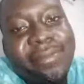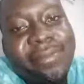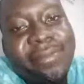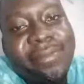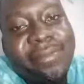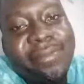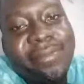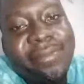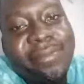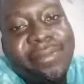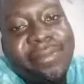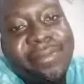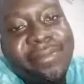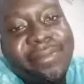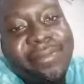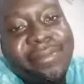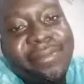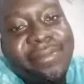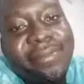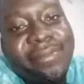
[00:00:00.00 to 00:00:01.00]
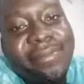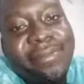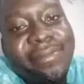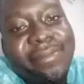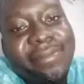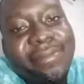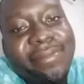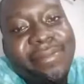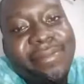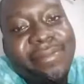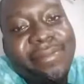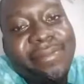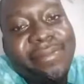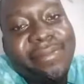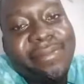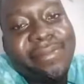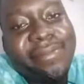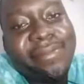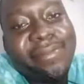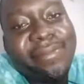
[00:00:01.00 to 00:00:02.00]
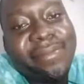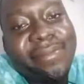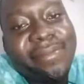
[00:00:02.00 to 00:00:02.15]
The person shown says nothing.